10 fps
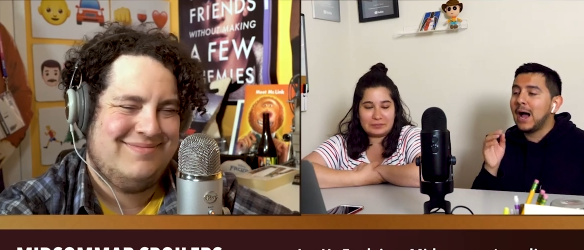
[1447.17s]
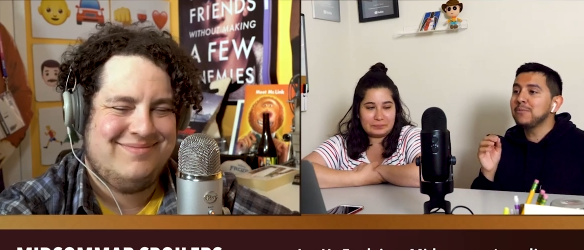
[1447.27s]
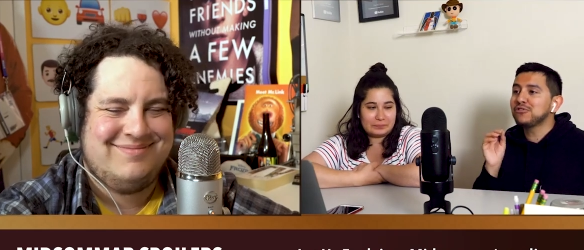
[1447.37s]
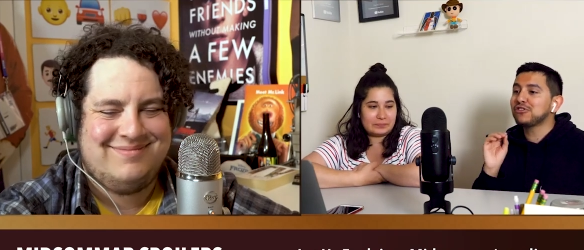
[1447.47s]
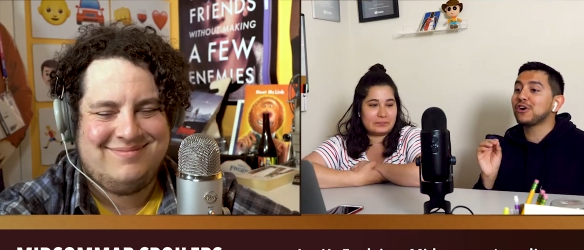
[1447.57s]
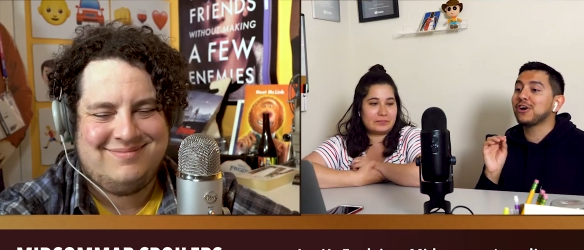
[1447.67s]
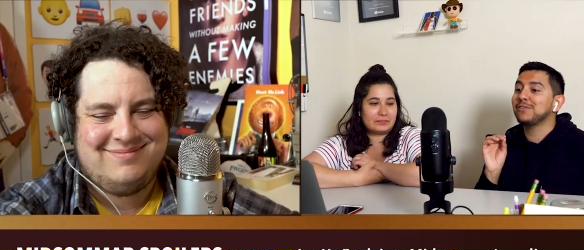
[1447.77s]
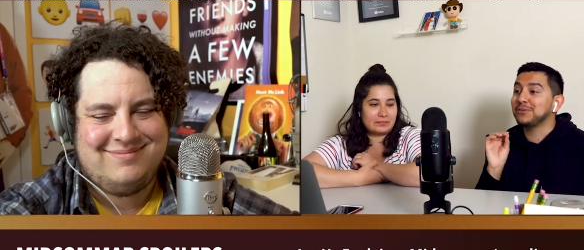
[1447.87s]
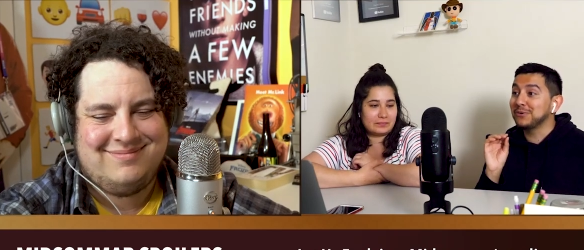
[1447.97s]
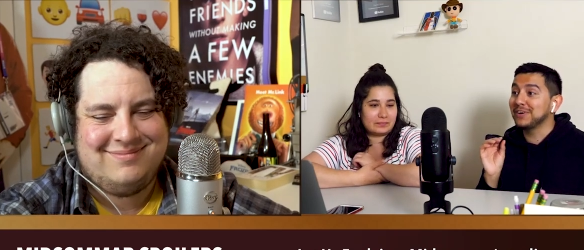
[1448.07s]
Speaker 1: I'm sure
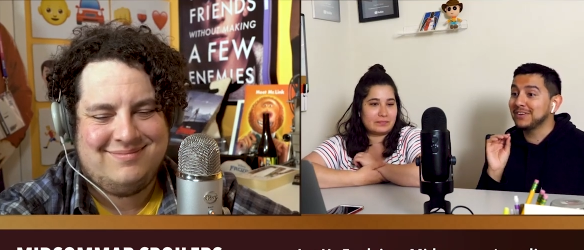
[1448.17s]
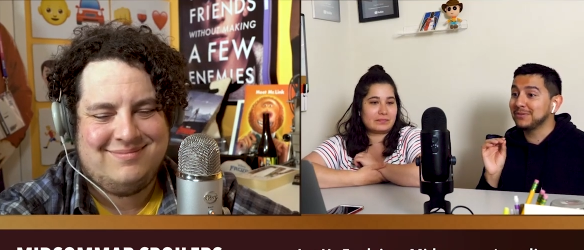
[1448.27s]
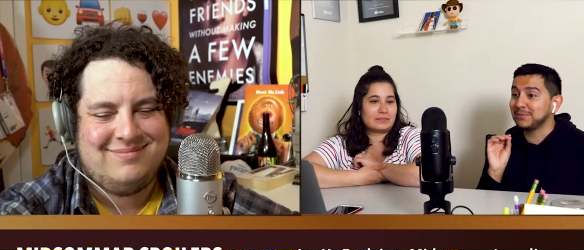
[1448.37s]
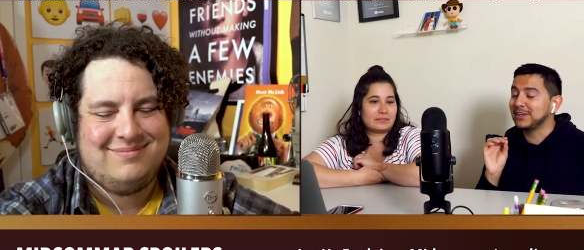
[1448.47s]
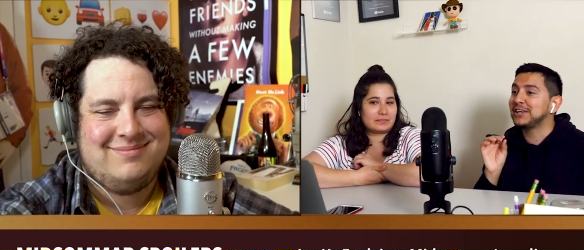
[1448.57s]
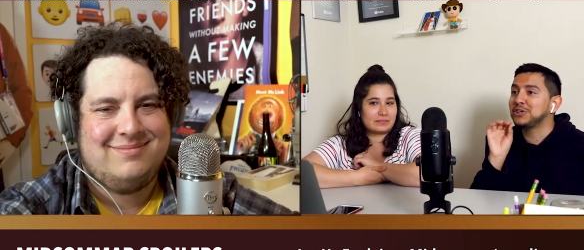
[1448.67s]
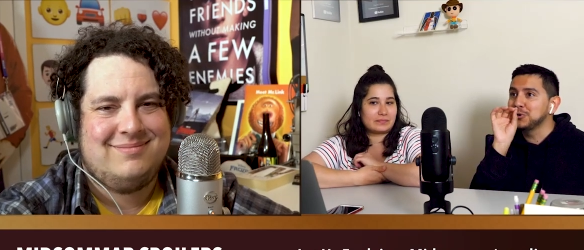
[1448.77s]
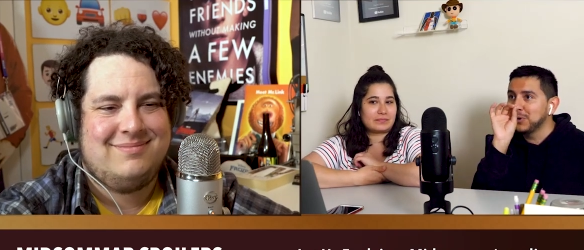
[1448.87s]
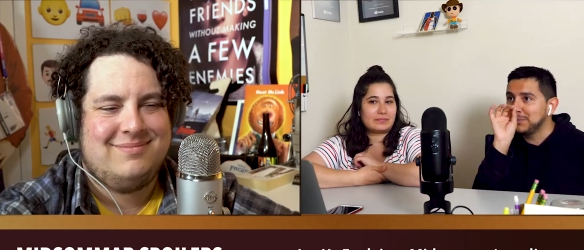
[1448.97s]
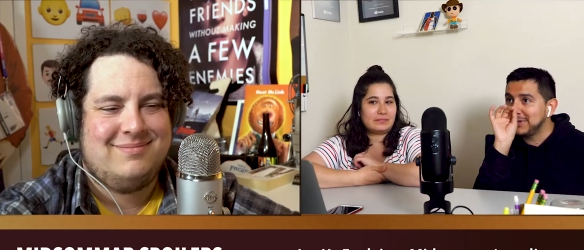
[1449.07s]
if you were in this, like
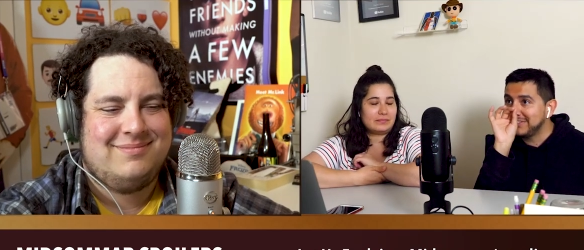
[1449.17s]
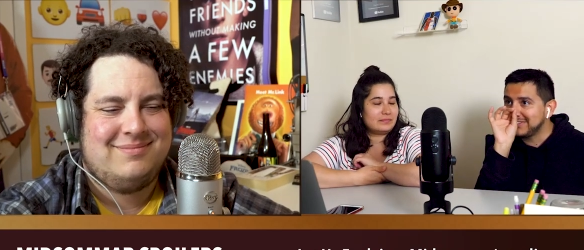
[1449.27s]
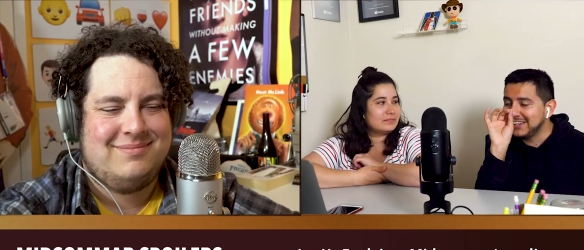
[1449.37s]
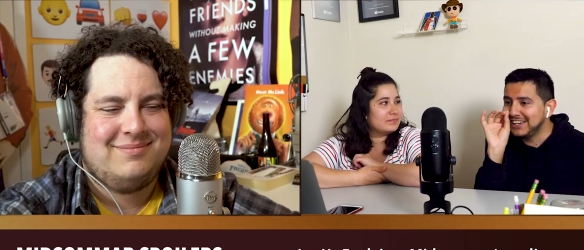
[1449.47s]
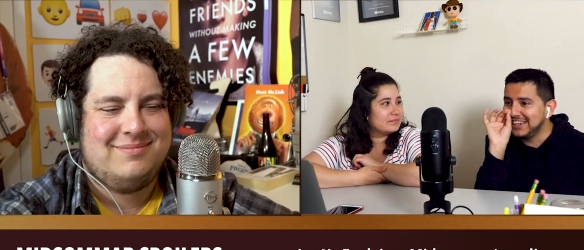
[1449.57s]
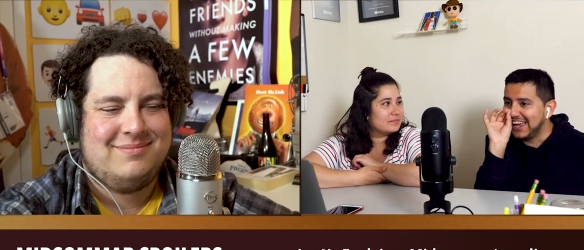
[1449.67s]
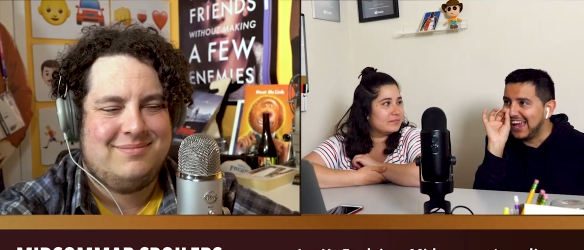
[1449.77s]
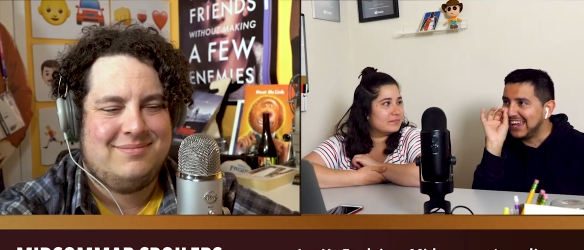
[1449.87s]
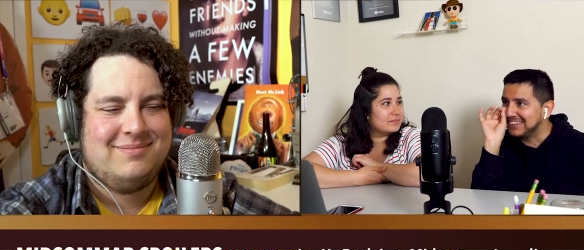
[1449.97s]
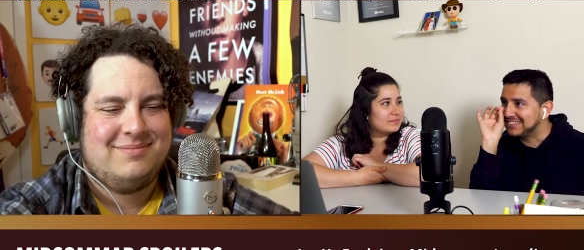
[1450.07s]
you would be seeing
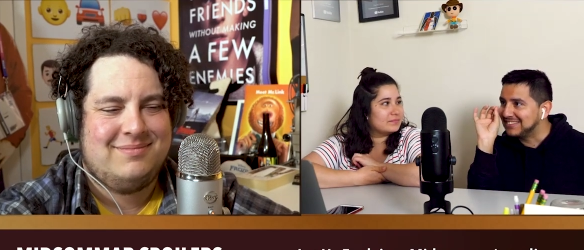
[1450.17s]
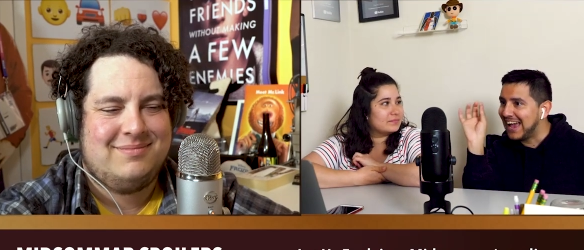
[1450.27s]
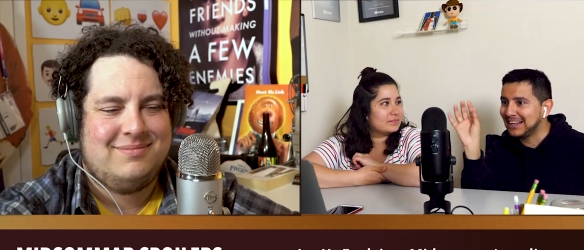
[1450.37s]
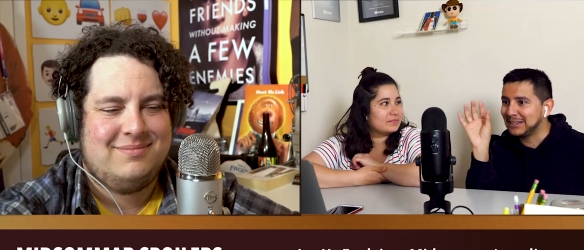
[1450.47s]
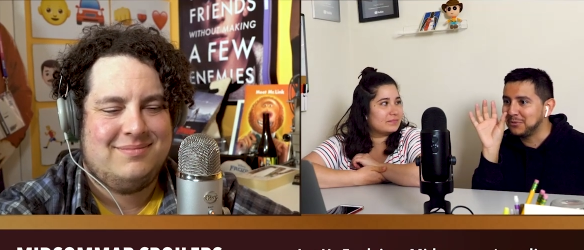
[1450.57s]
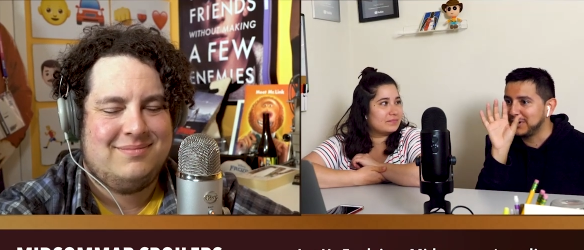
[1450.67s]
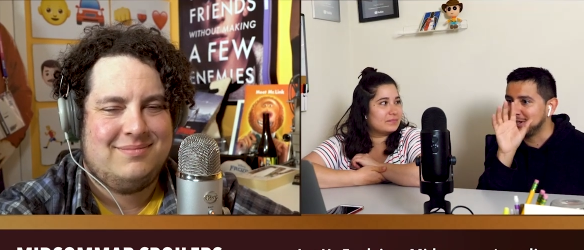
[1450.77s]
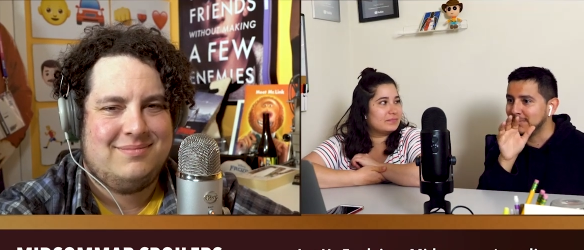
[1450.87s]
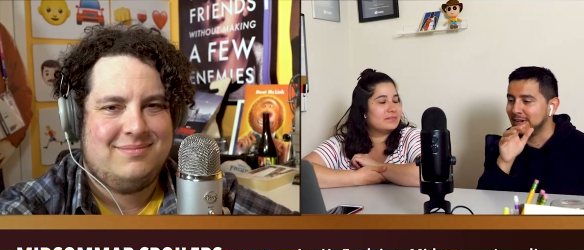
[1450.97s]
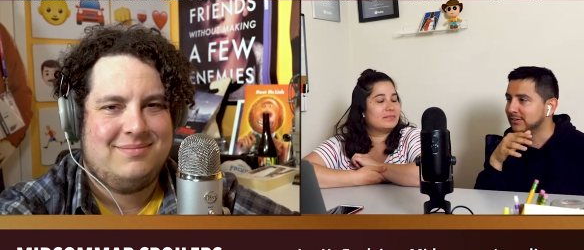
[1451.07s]
exactly what
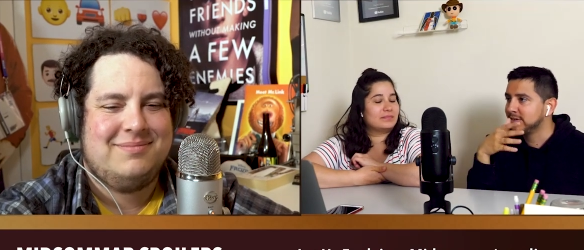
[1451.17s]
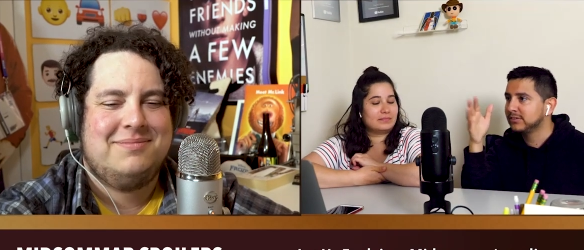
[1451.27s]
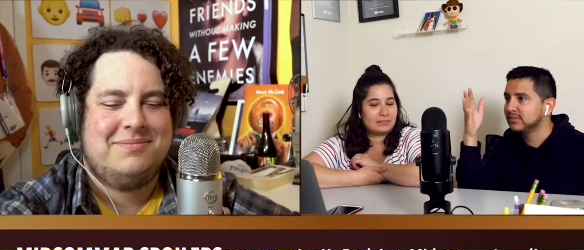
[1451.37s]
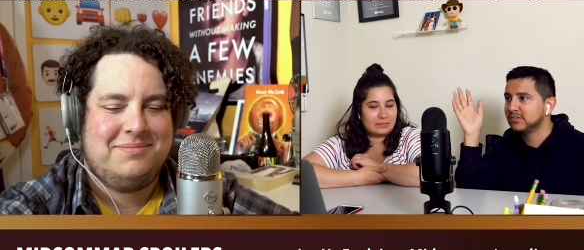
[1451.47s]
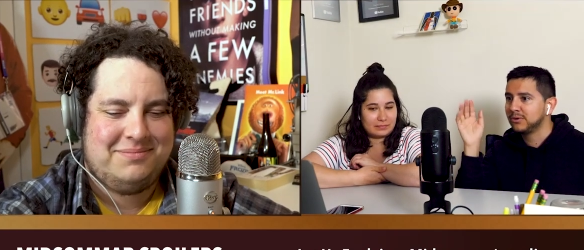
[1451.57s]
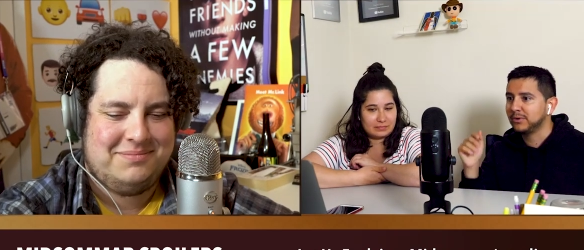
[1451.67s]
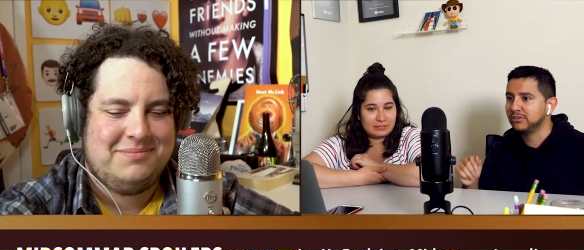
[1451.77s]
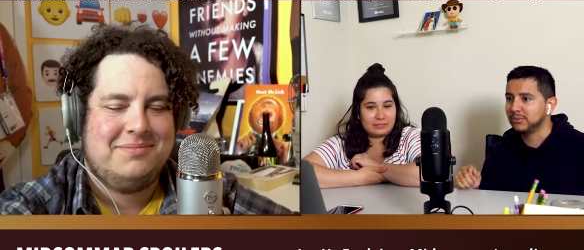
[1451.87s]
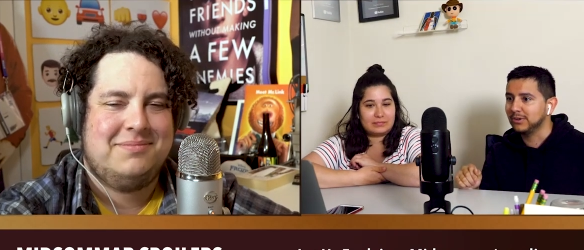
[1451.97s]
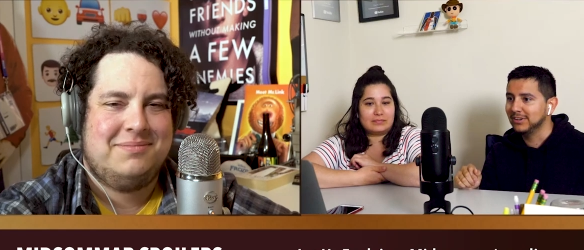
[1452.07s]
he meant. He's like, this isn't a
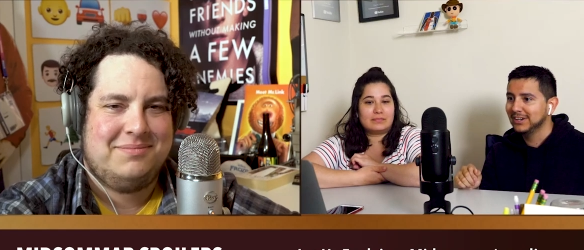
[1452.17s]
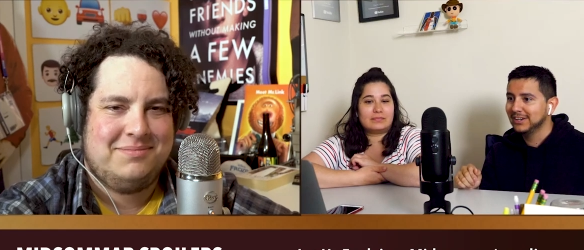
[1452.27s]
ritual.